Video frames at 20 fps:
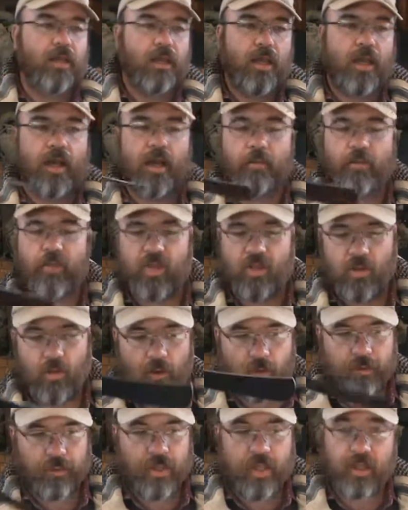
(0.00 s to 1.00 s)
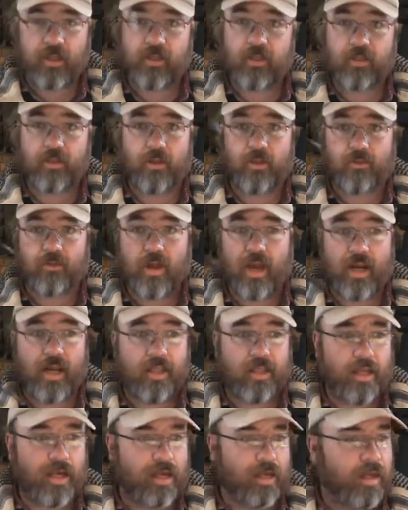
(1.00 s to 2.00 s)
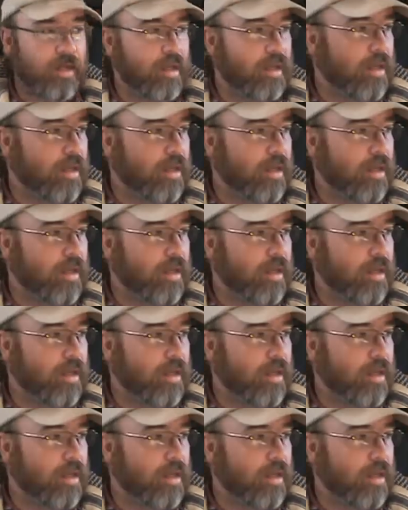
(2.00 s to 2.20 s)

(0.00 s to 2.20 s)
And I mean, the whole thing just goes right in there.